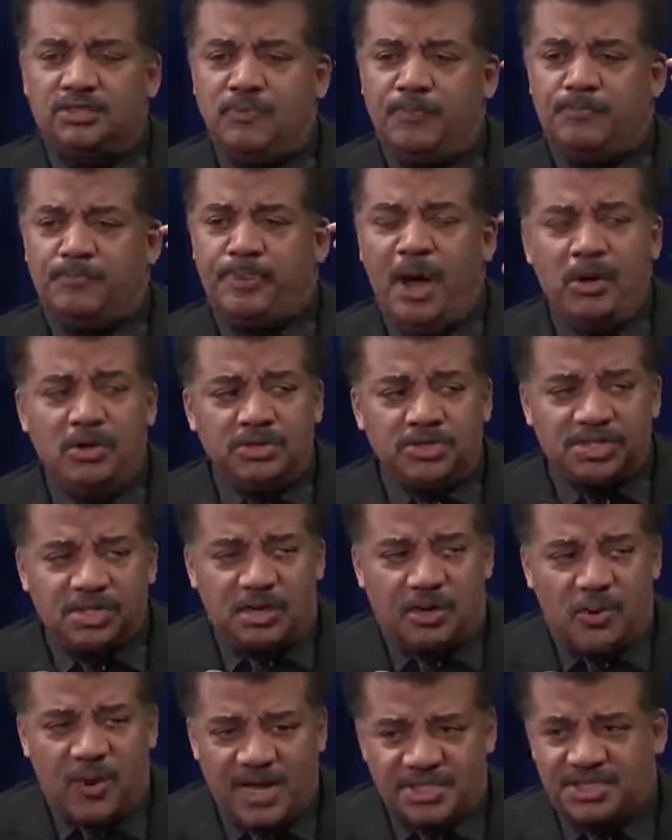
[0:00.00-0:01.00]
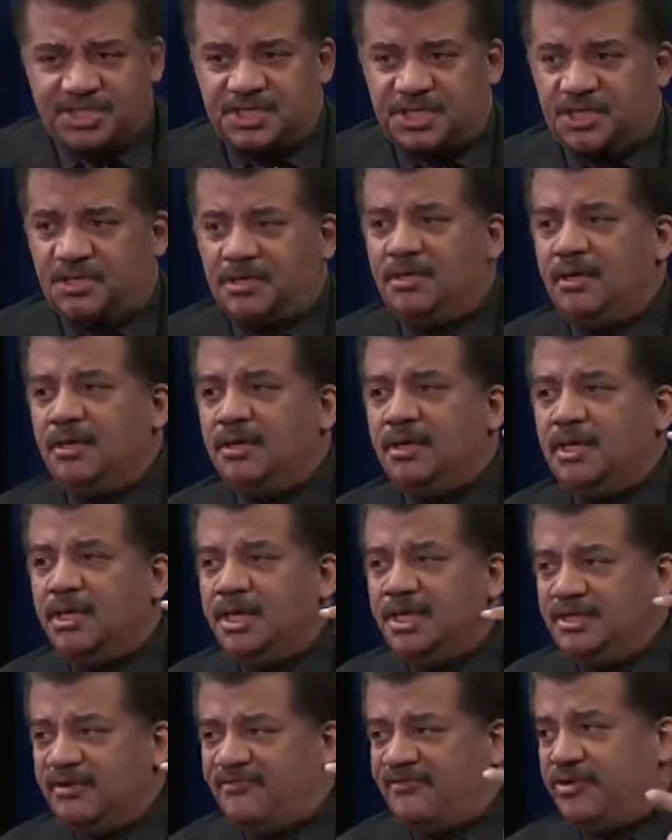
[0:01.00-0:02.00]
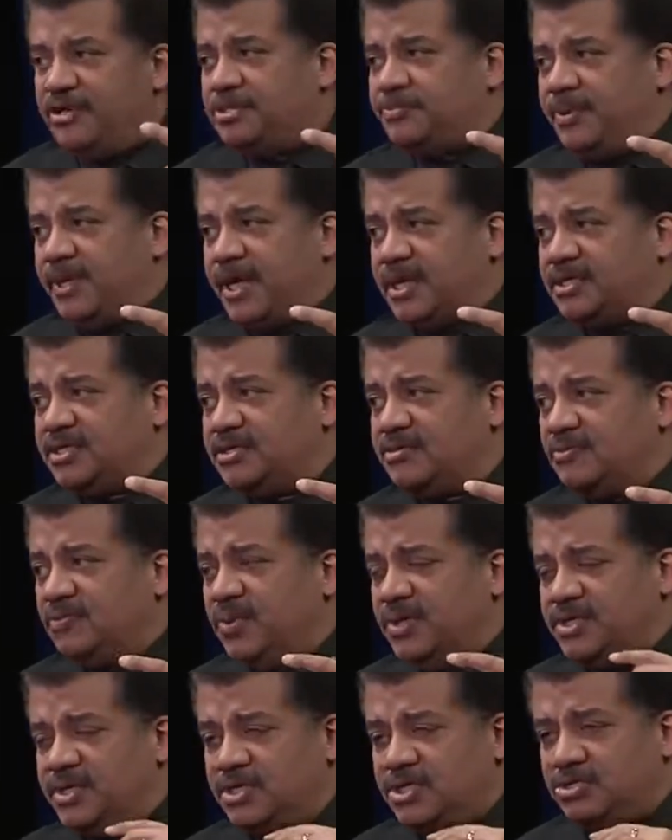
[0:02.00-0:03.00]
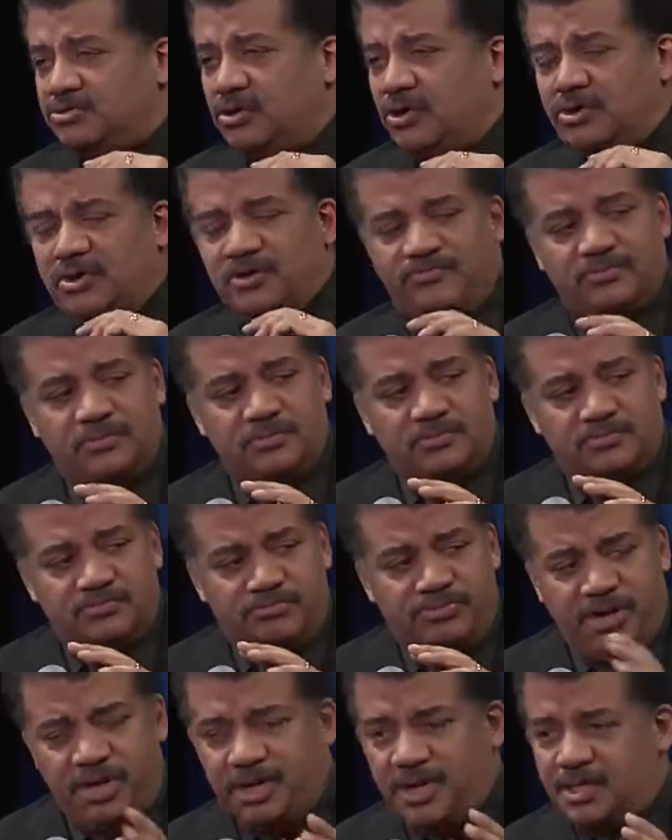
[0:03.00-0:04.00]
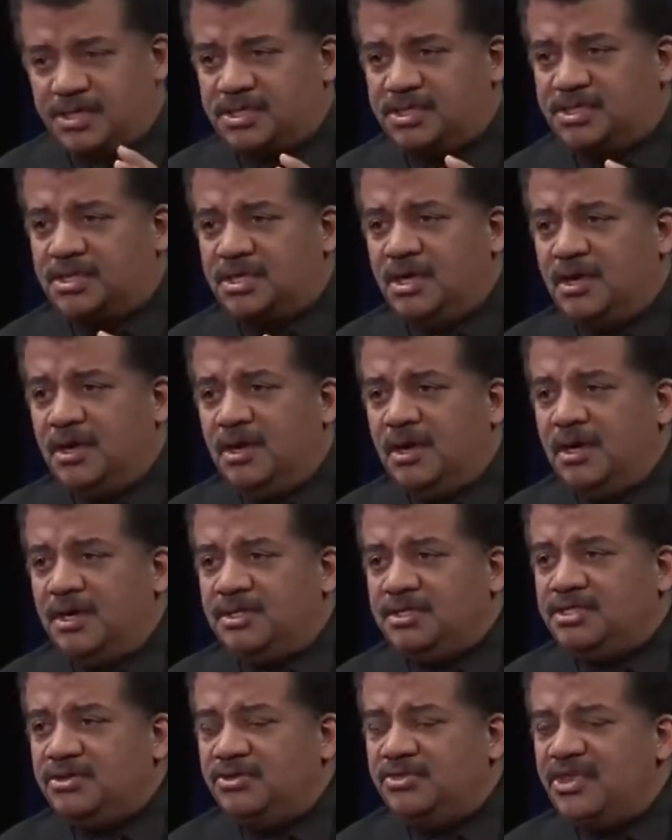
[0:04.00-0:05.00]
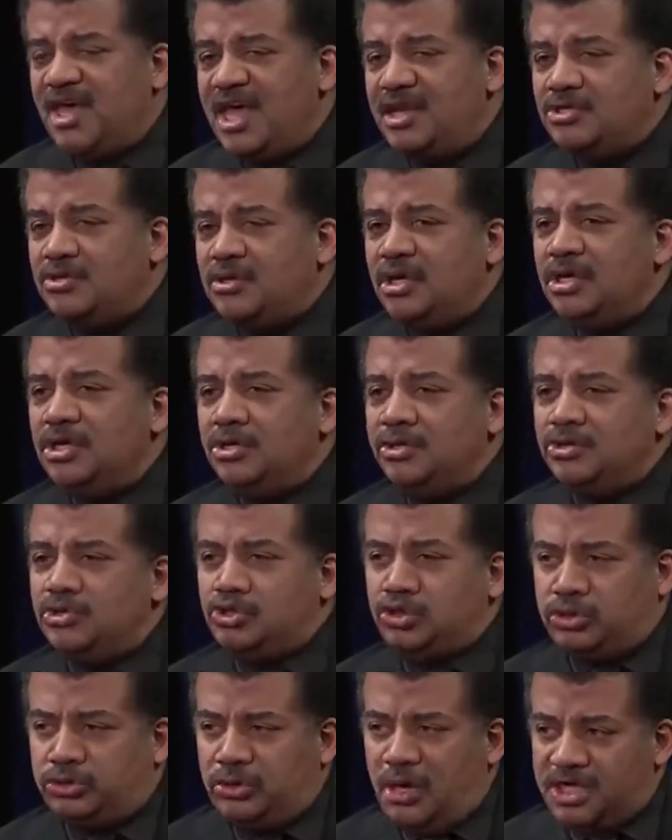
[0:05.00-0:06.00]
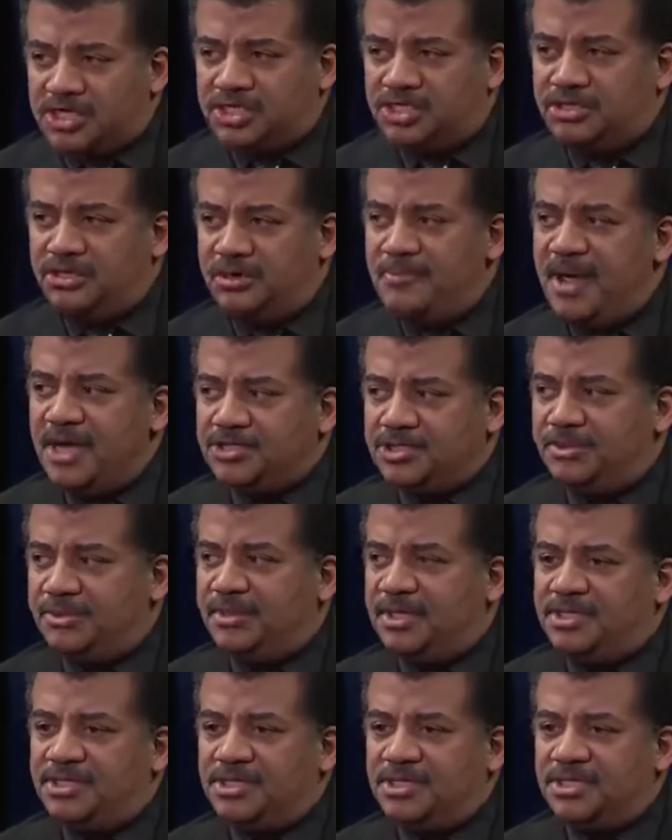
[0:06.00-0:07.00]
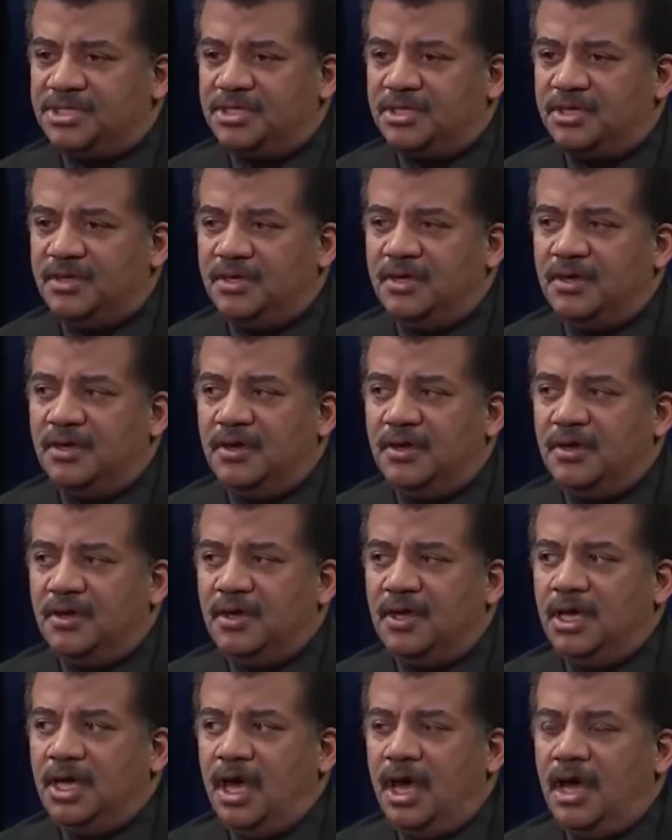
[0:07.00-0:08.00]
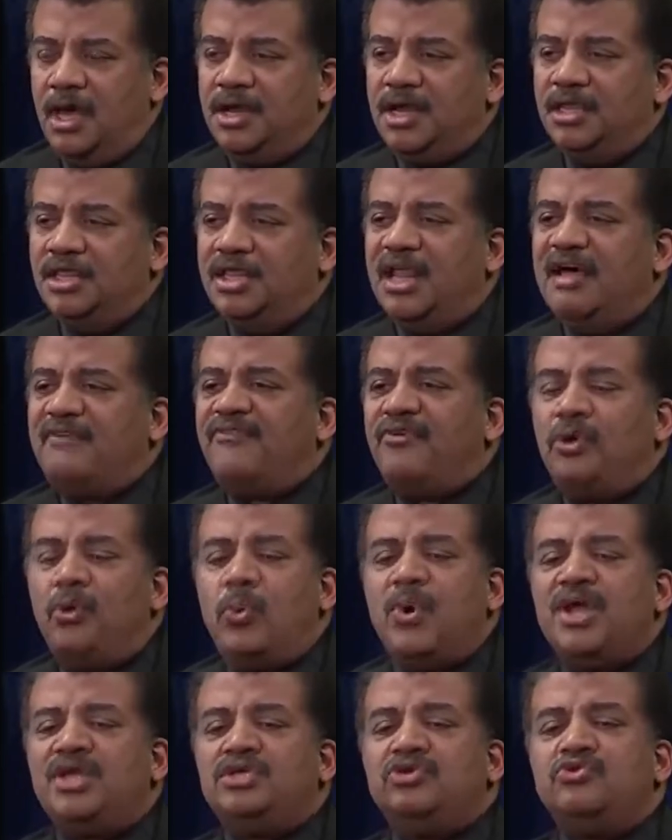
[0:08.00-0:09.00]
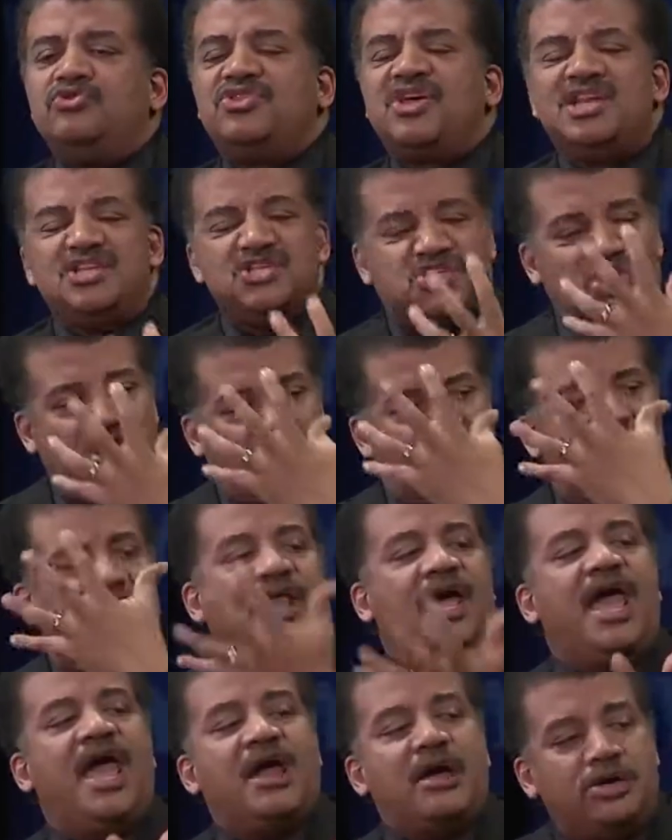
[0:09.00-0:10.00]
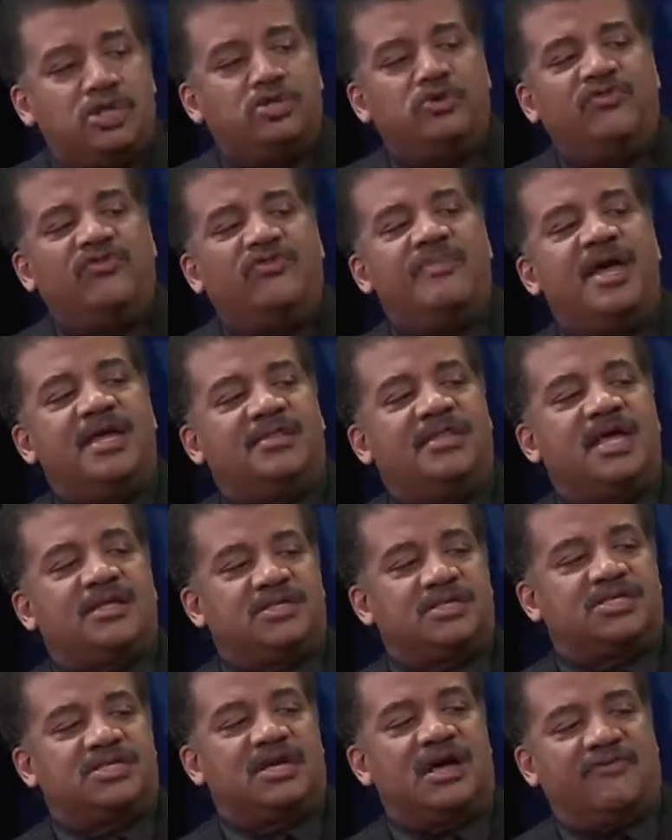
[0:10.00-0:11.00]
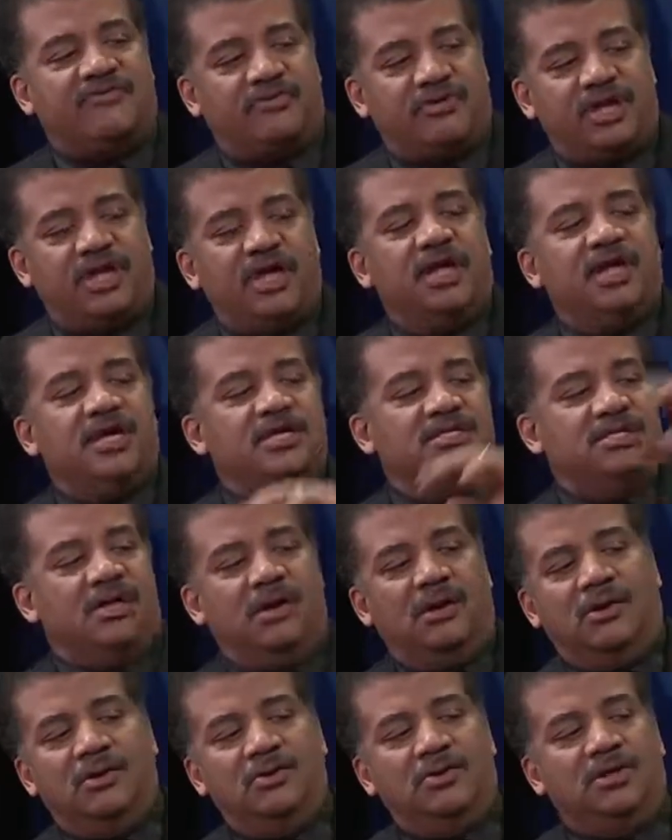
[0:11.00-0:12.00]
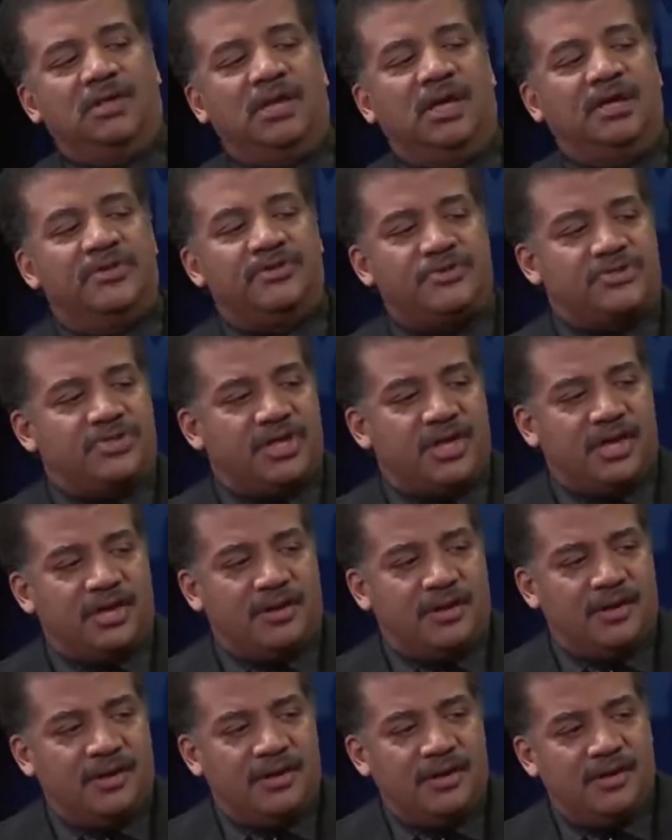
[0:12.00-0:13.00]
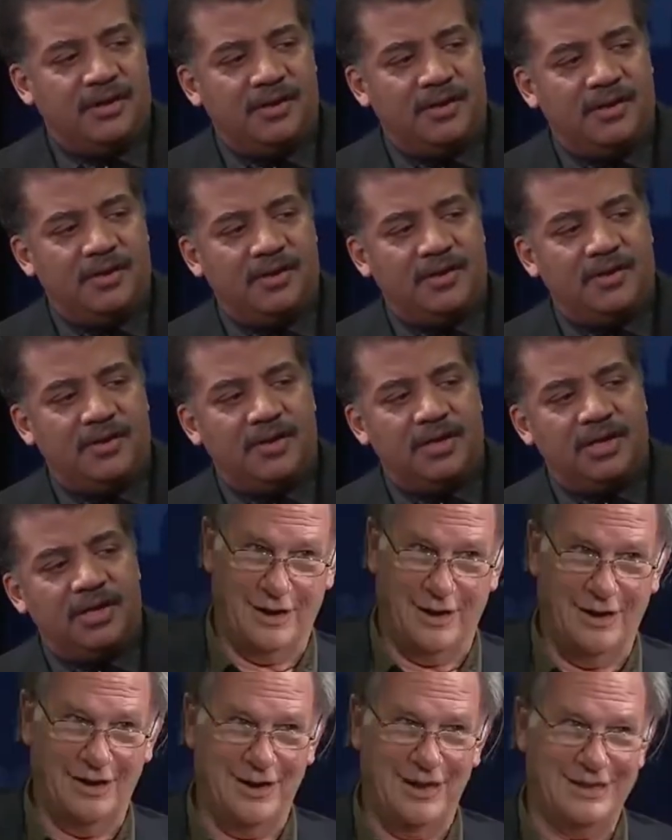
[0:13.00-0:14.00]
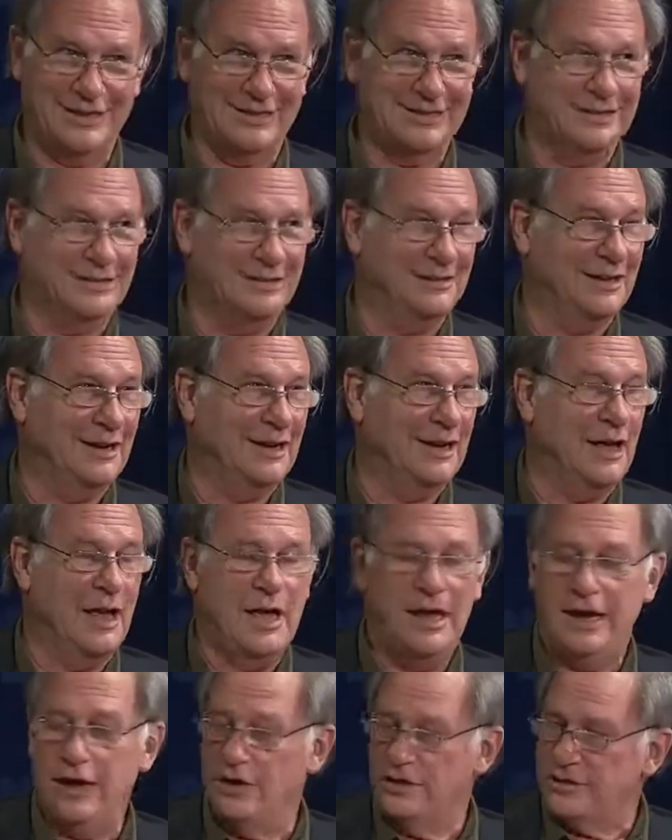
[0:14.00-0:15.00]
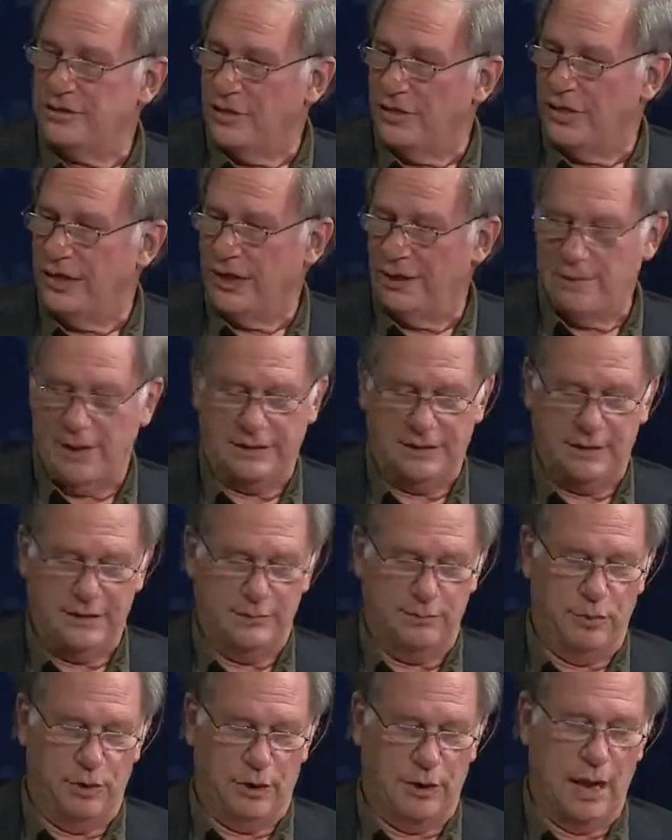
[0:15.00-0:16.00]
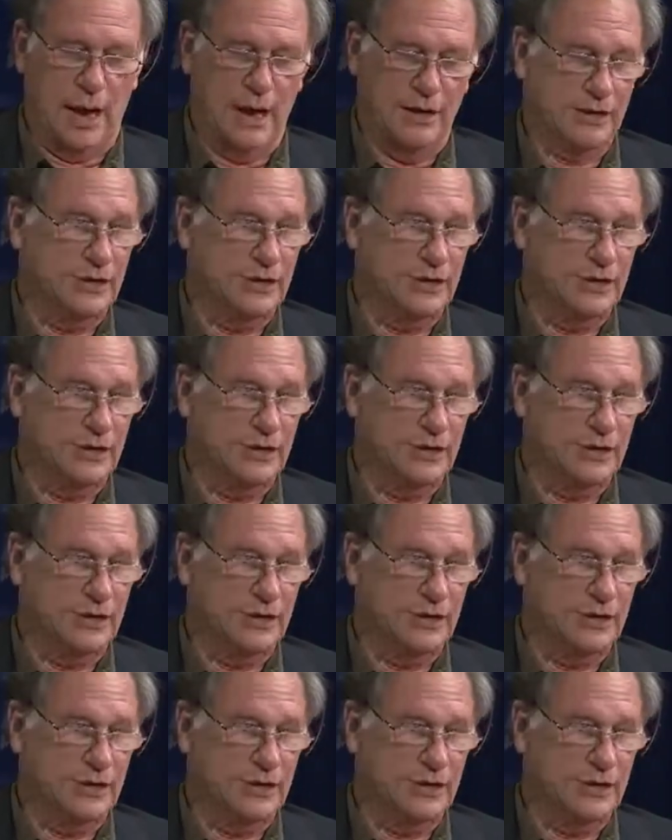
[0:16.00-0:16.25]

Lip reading: to pose the question in the first place was a stroke of brilliance. To then trust your measurements on a level where you then declare you have made that discovery is a whole other thing. Yeah. Here's the thing about this book.